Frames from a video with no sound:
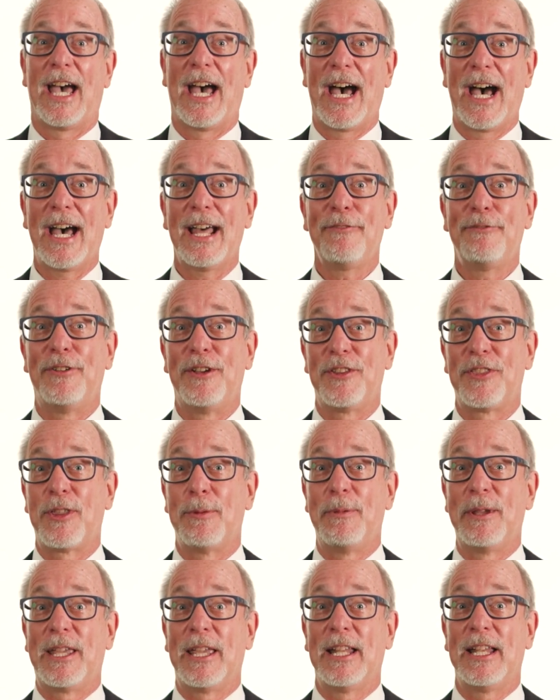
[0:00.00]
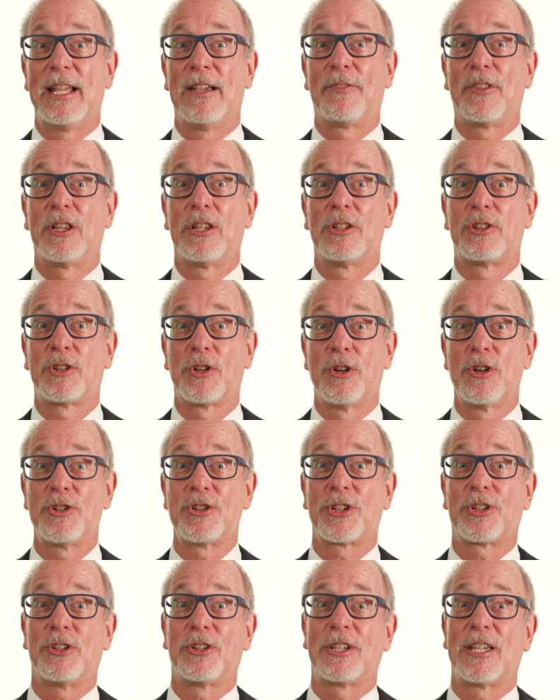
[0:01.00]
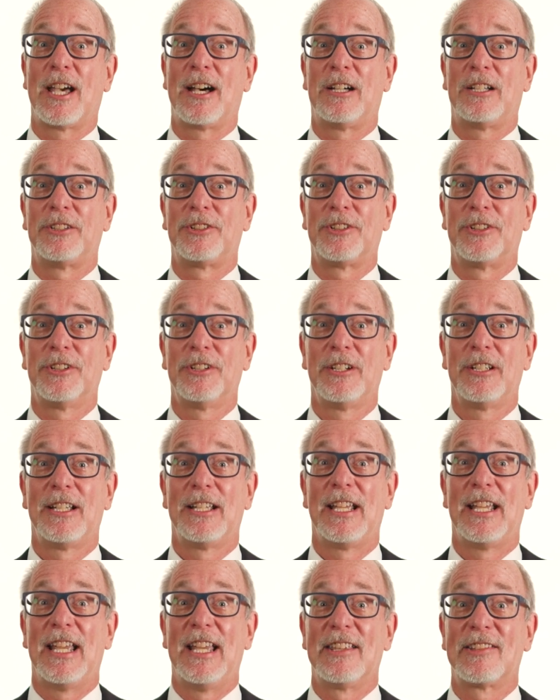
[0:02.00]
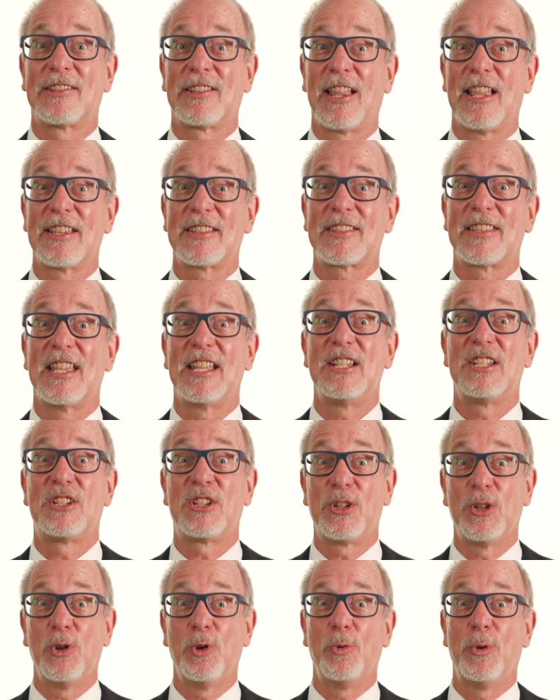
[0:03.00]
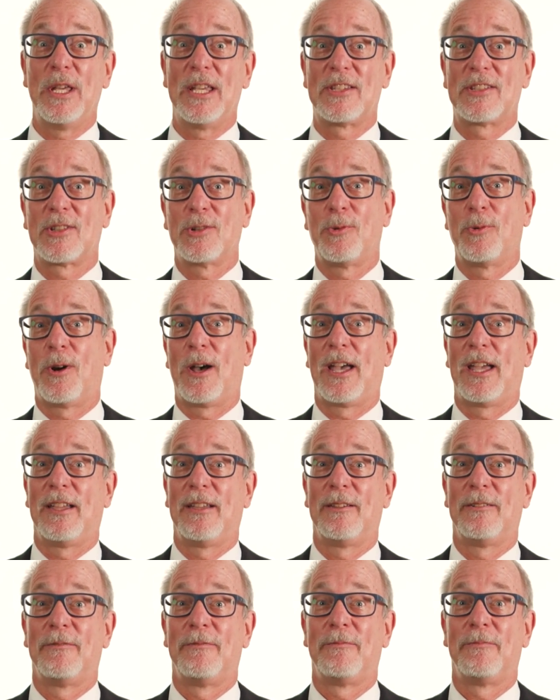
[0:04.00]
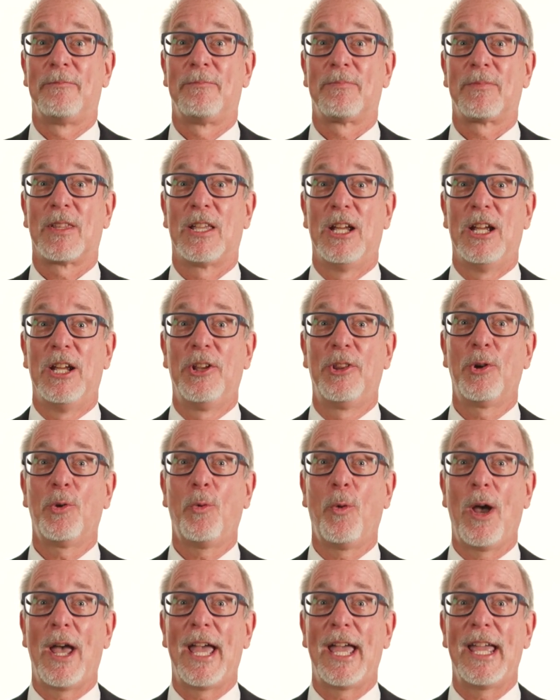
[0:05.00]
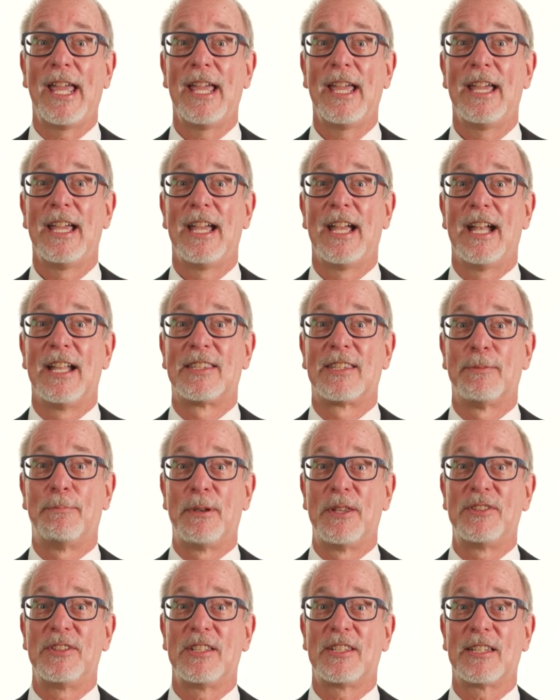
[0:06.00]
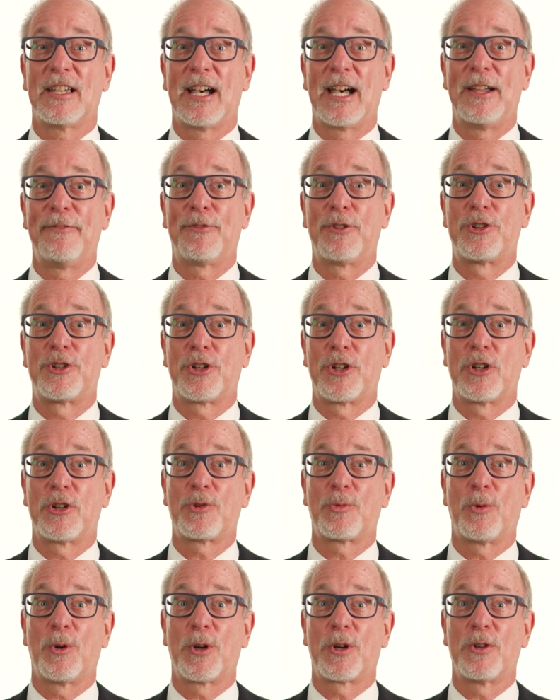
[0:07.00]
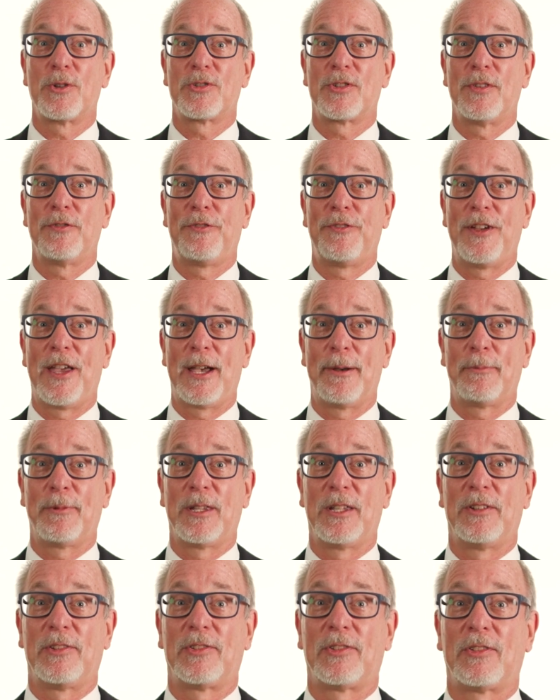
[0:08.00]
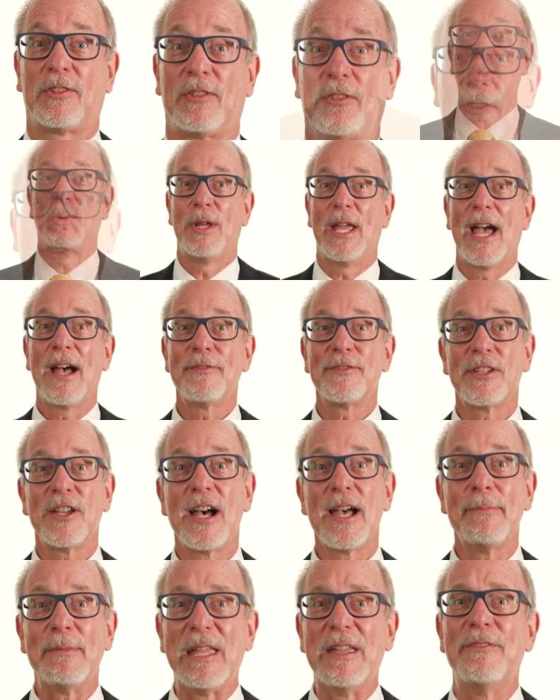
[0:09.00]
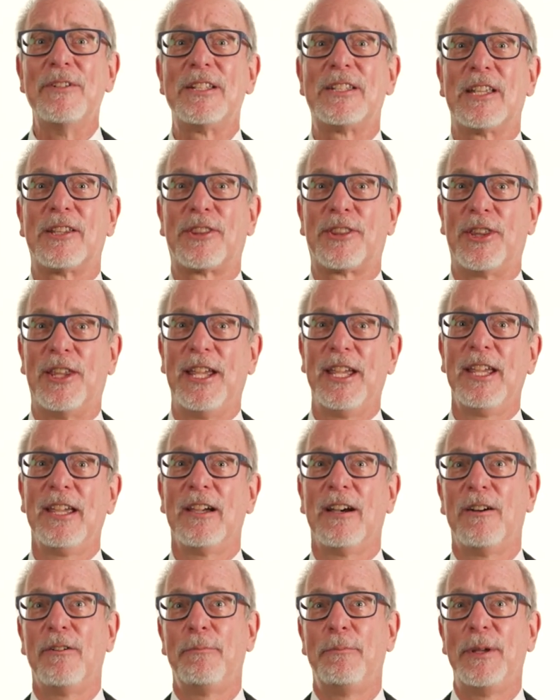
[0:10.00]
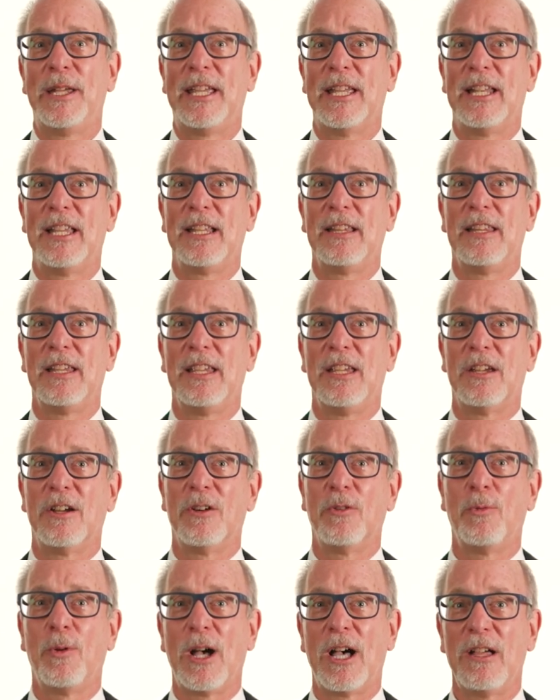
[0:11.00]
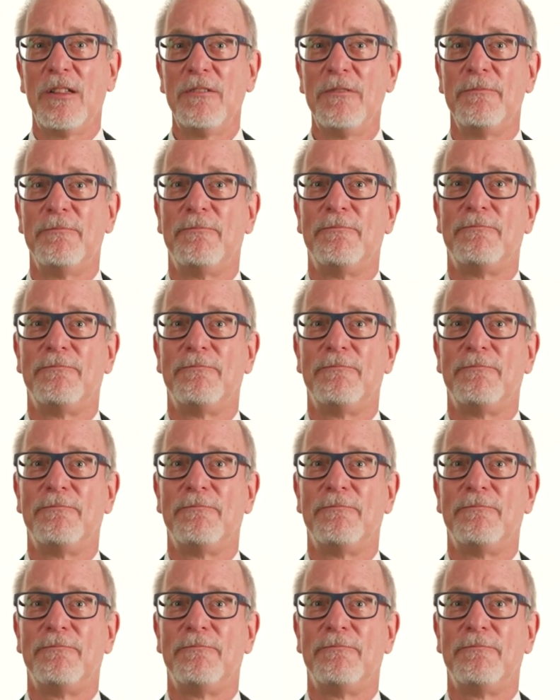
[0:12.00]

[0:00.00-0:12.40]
Advent, the beginning of the liturgical calendar, is less than 2 weeks away. Either way, it's a busy time for church workers and families. Do we have time even to think of beginning the year well?